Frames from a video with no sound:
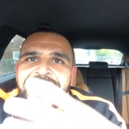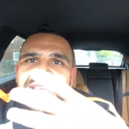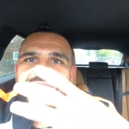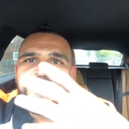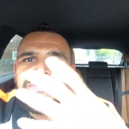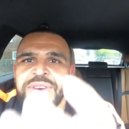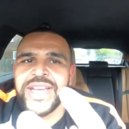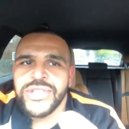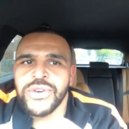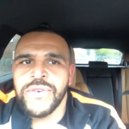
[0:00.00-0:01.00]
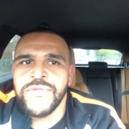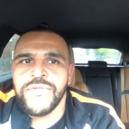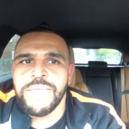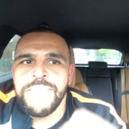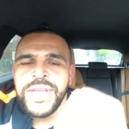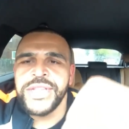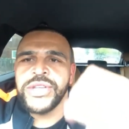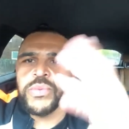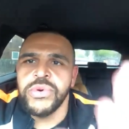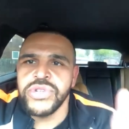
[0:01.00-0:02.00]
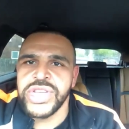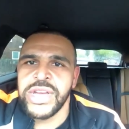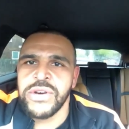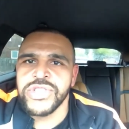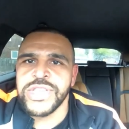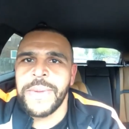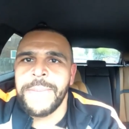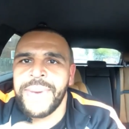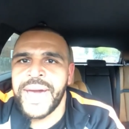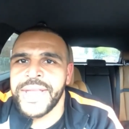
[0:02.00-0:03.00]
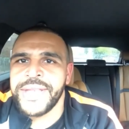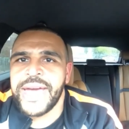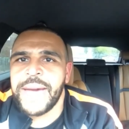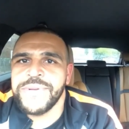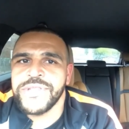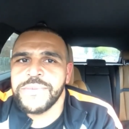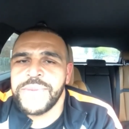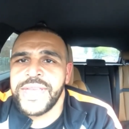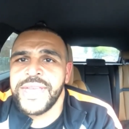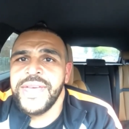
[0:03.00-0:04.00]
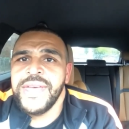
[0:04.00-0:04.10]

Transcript: the fact of being in a wheelchair or something bad happen to me.